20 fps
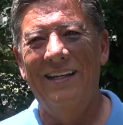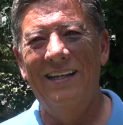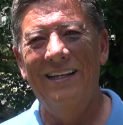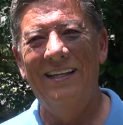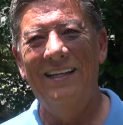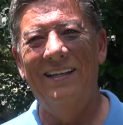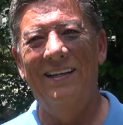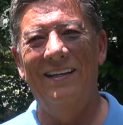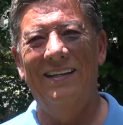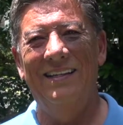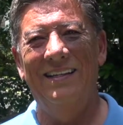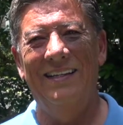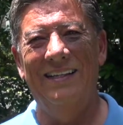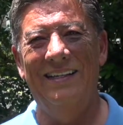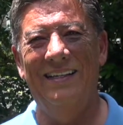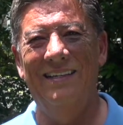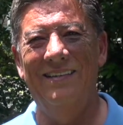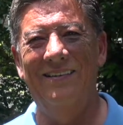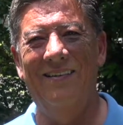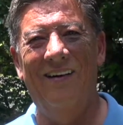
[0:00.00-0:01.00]
you think is
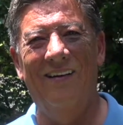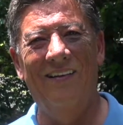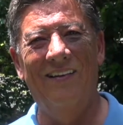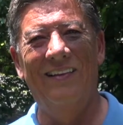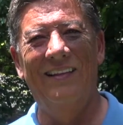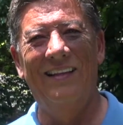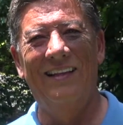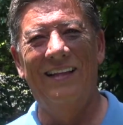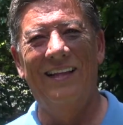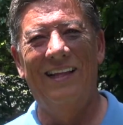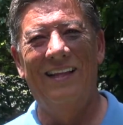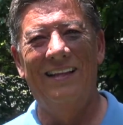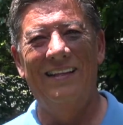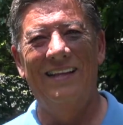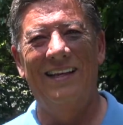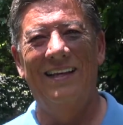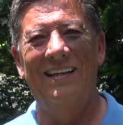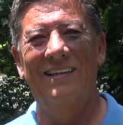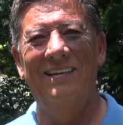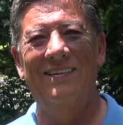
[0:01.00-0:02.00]
balsa, but it's
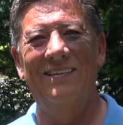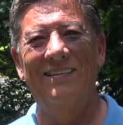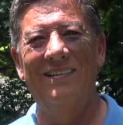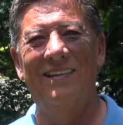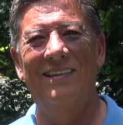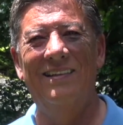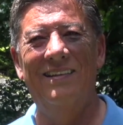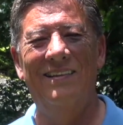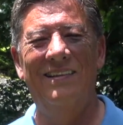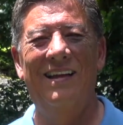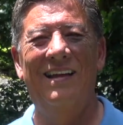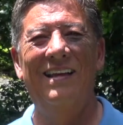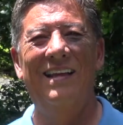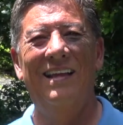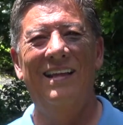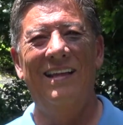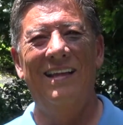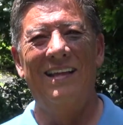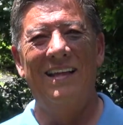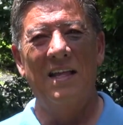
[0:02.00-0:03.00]
painted blue.
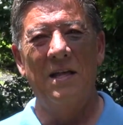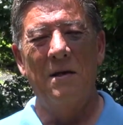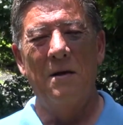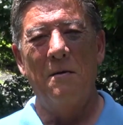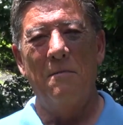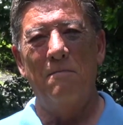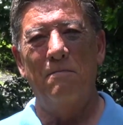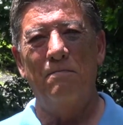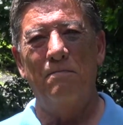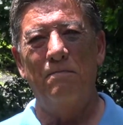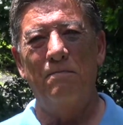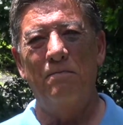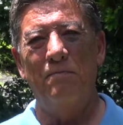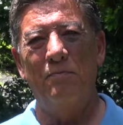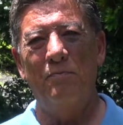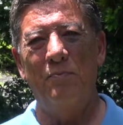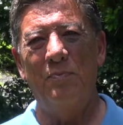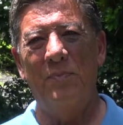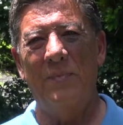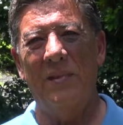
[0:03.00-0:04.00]
Now, what makes you
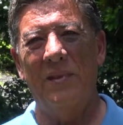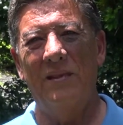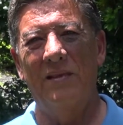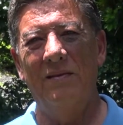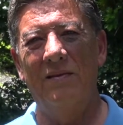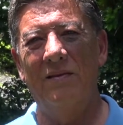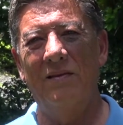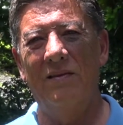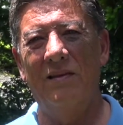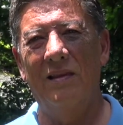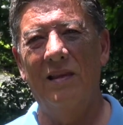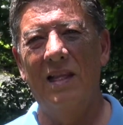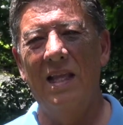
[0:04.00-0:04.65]
think it's balsa?